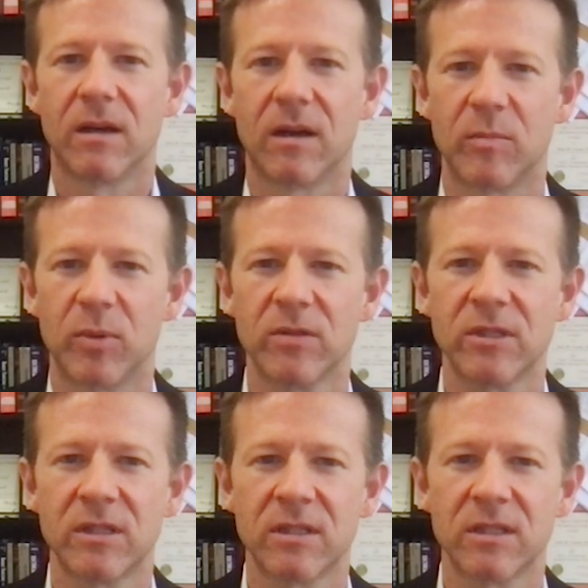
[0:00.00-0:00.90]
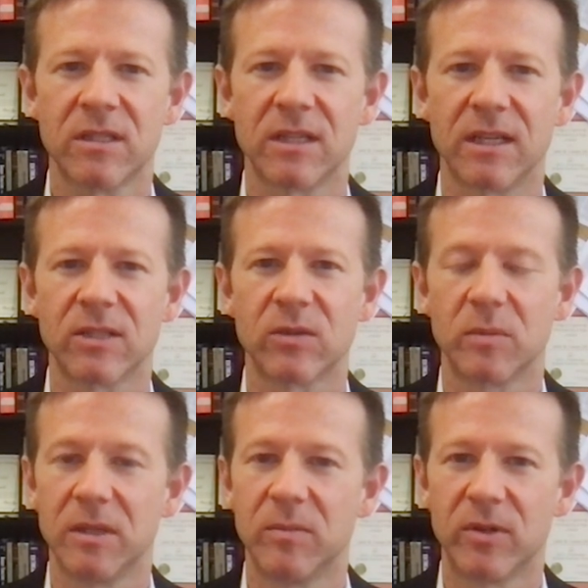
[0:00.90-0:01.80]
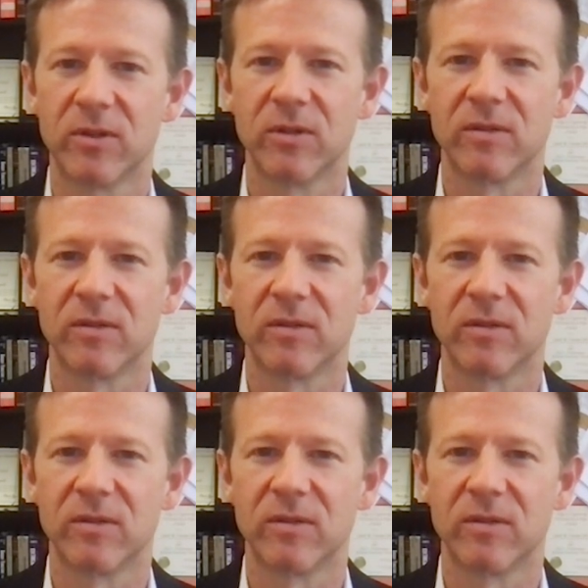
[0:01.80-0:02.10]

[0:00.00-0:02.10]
Our approach to success will be the pursuit